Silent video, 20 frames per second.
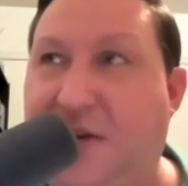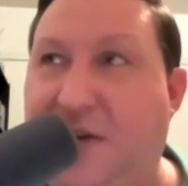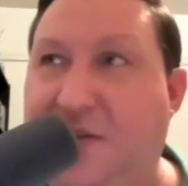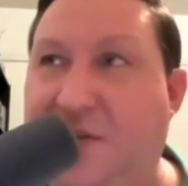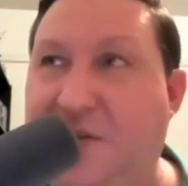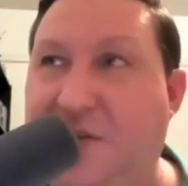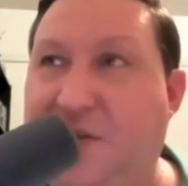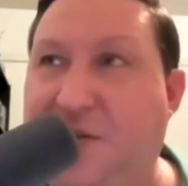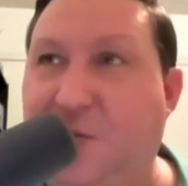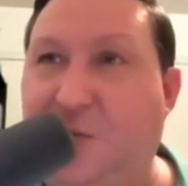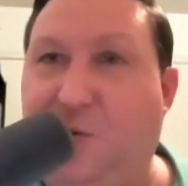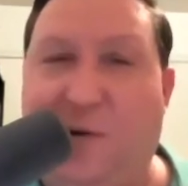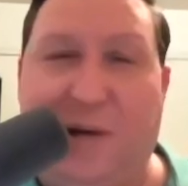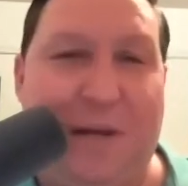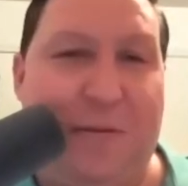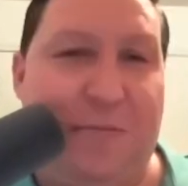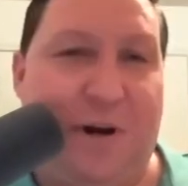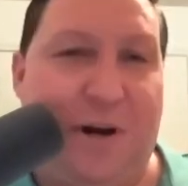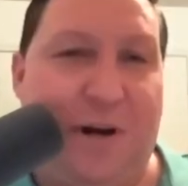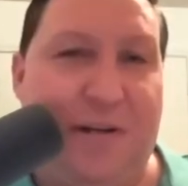there's some
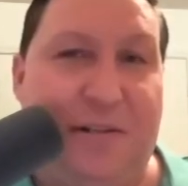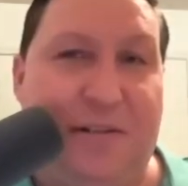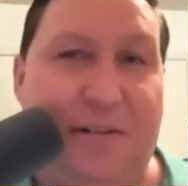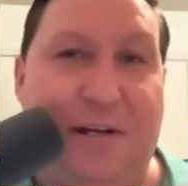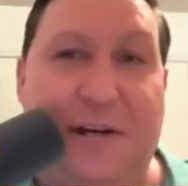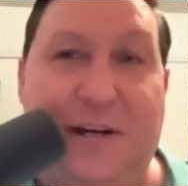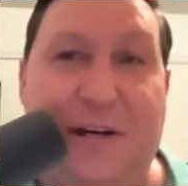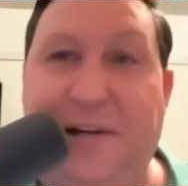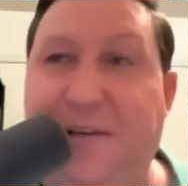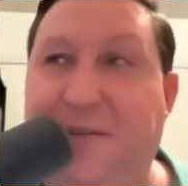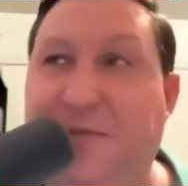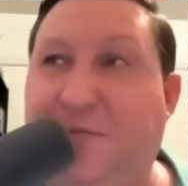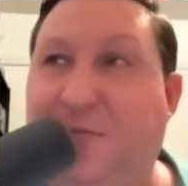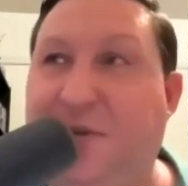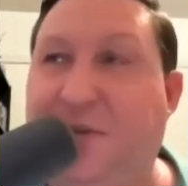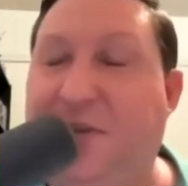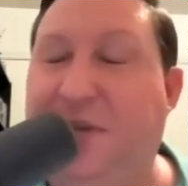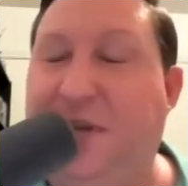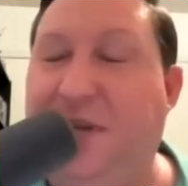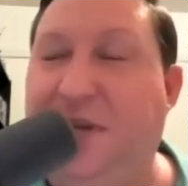great monologues. We
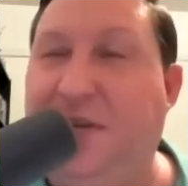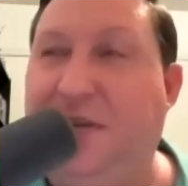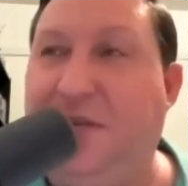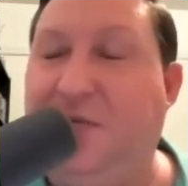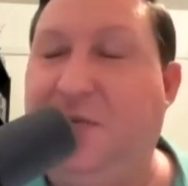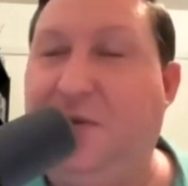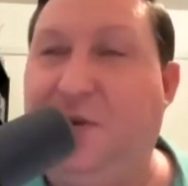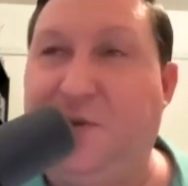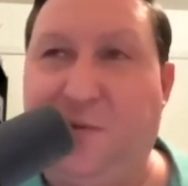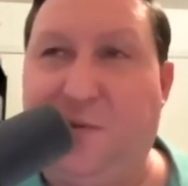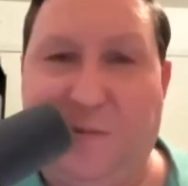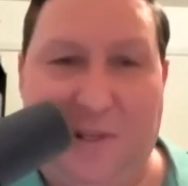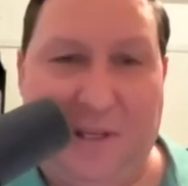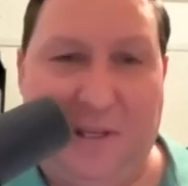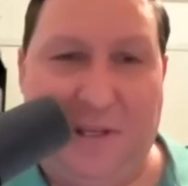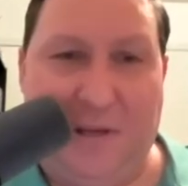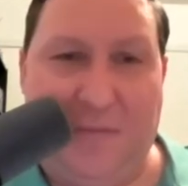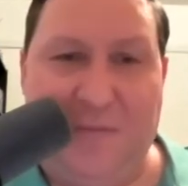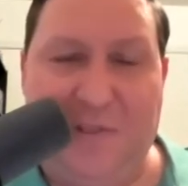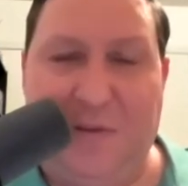think the first one that
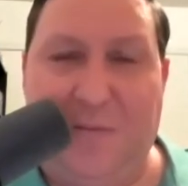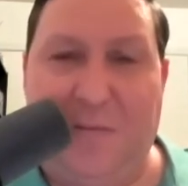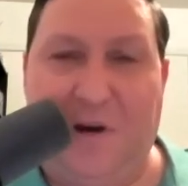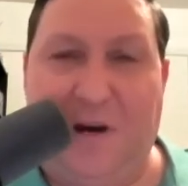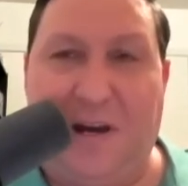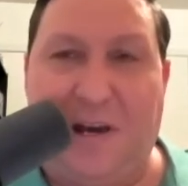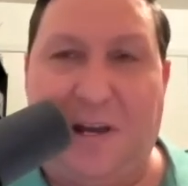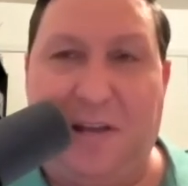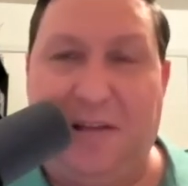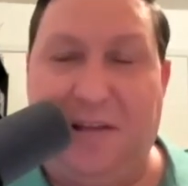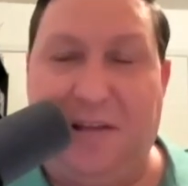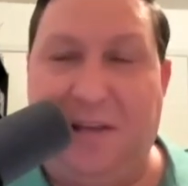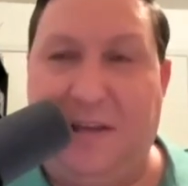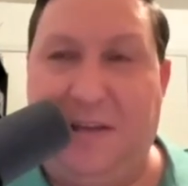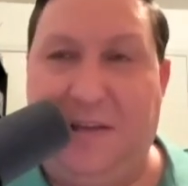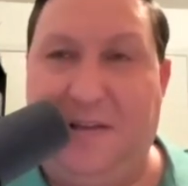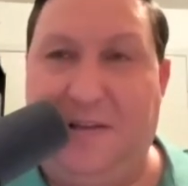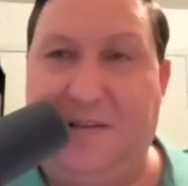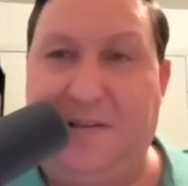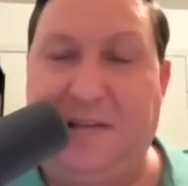comes to mind
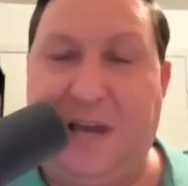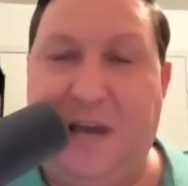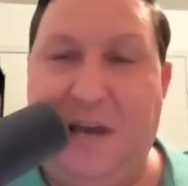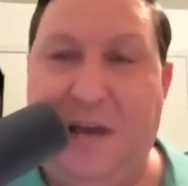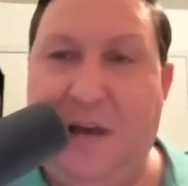is